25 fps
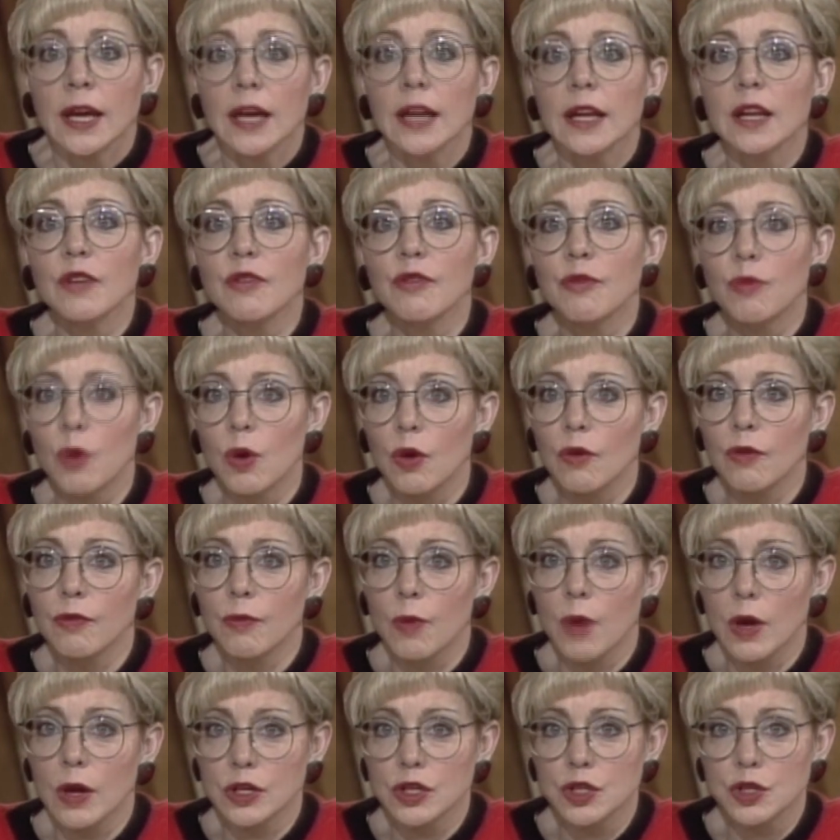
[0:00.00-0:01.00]
Cliff
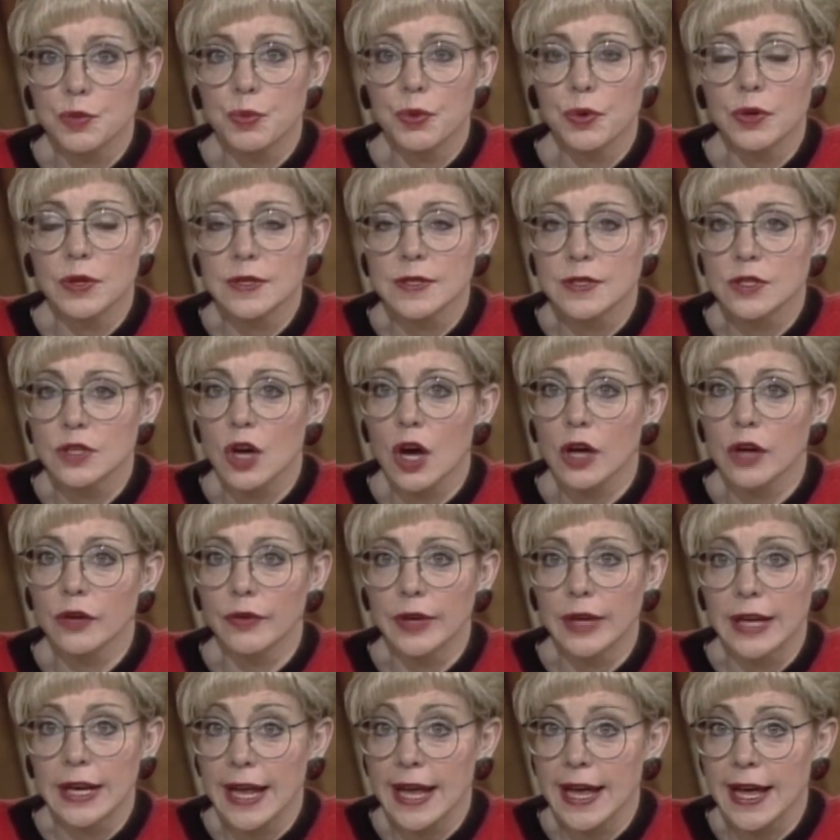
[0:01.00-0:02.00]
Wolf wanted to put his daughter
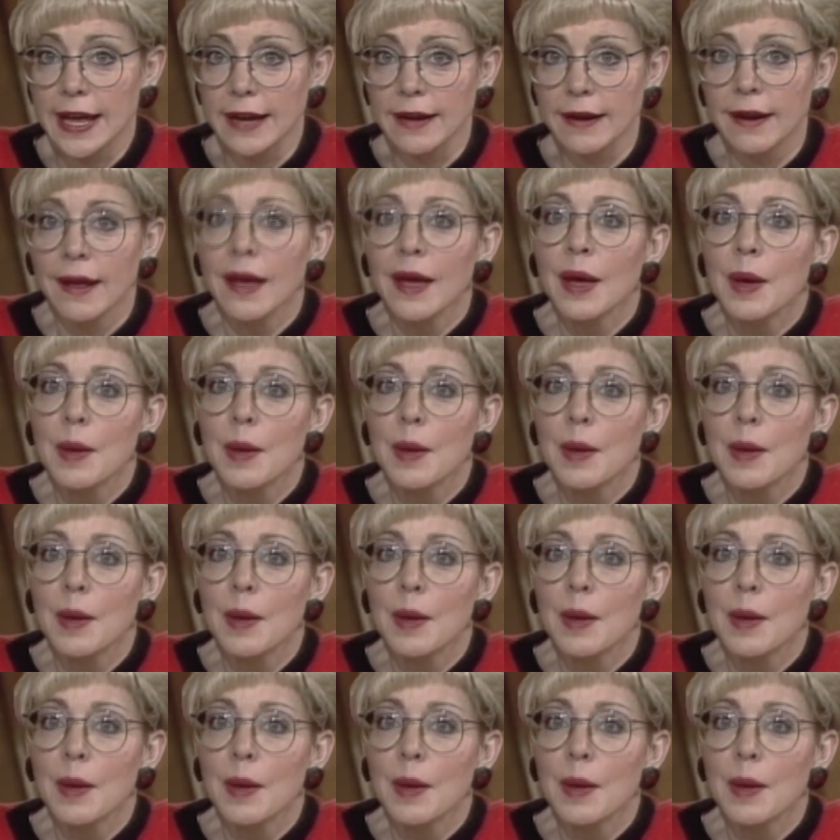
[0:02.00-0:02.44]
Elaine